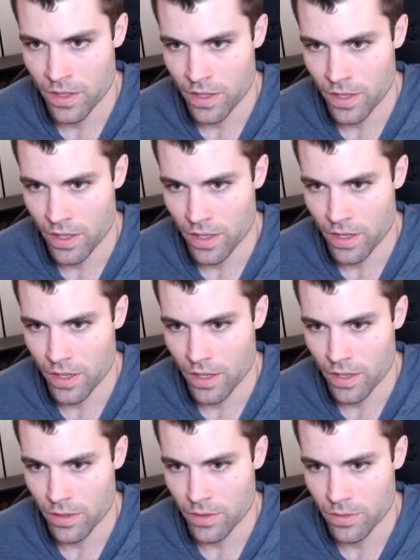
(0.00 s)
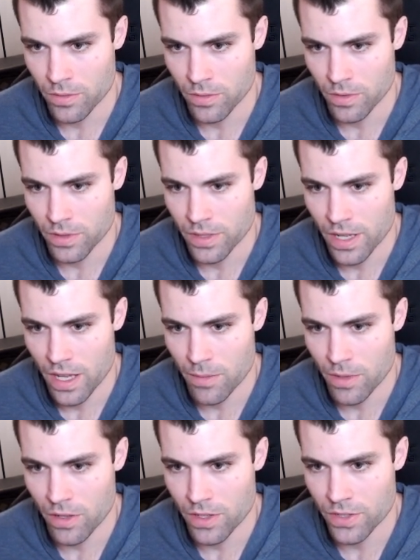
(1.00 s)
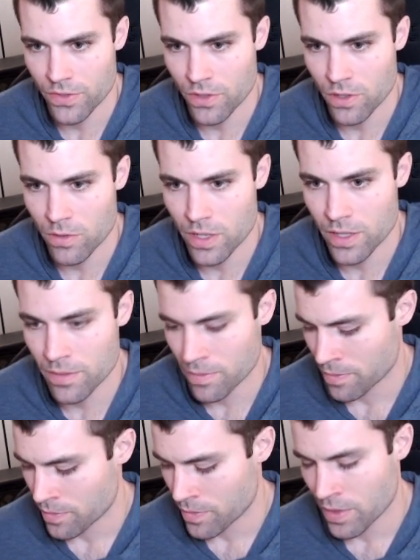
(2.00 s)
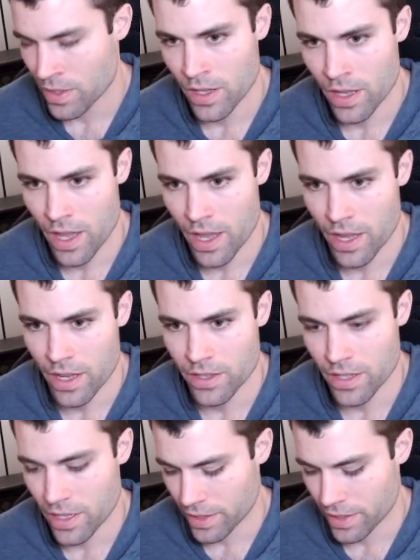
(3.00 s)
and we'll tab all this forward, and then